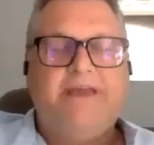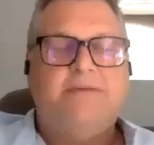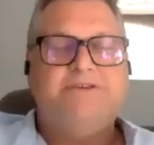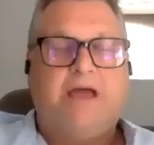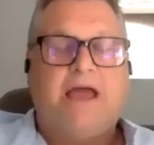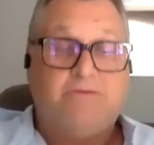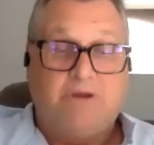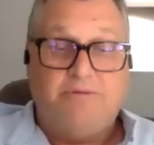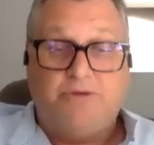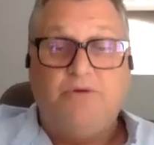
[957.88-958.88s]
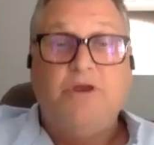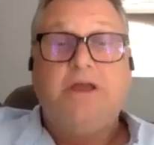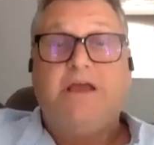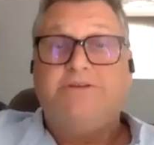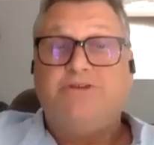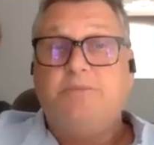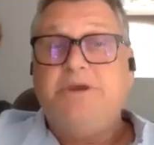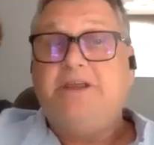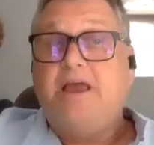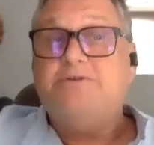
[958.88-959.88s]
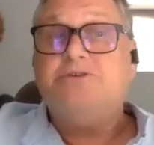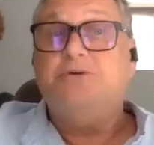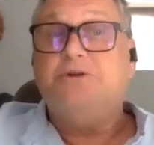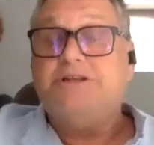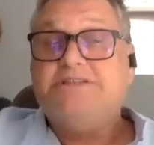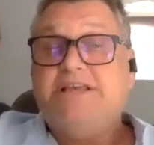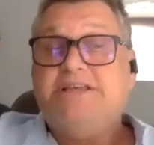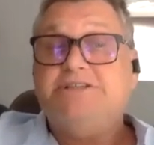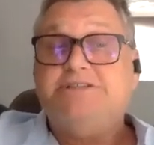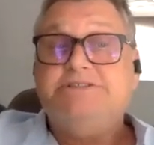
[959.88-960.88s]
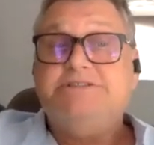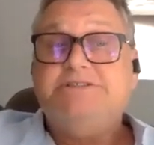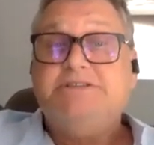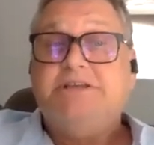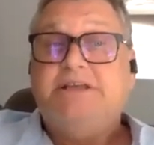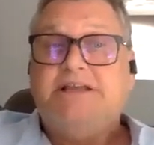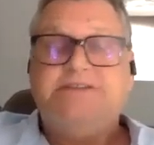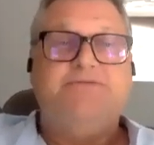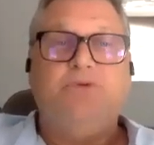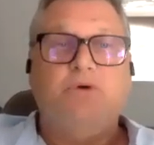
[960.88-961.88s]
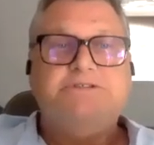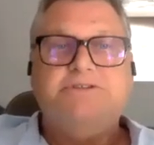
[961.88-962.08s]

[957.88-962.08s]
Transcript: many times, and I agree with you, so many times in organizations, it's the